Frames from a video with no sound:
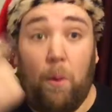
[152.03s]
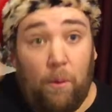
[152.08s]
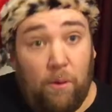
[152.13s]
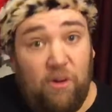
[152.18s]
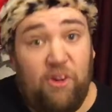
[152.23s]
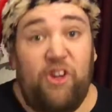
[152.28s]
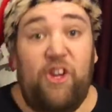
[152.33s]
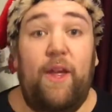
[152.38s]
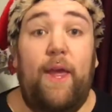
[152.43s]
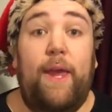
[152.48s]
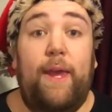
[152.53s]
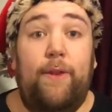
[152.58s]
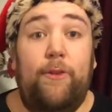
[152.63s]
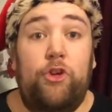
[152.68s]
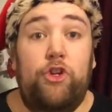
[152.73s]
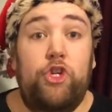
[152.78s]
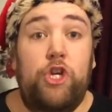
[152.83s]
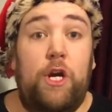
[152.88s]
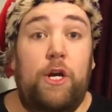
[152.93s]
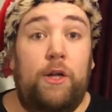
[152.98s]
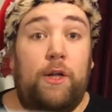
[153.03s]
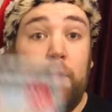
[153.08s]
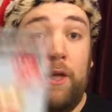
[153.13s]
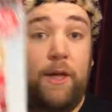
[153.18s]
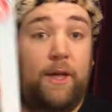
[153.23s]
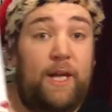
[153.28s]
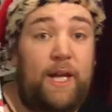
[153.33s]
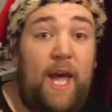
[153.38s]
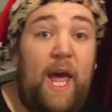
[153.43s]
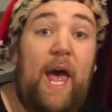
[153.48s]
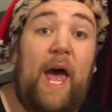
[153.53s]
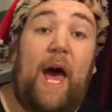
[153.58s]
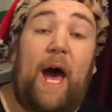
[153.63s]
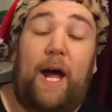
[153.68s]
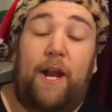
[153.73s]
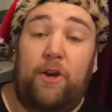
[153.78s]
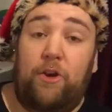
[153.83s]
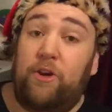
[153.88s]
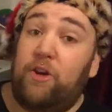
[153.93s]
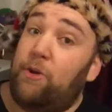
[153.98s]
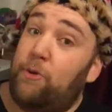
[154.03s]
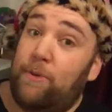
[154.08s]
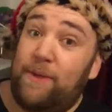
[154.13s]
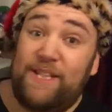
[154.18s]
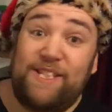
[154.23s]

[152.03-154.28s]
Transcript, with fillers: I'm going to eat the chocolate, and I'm going to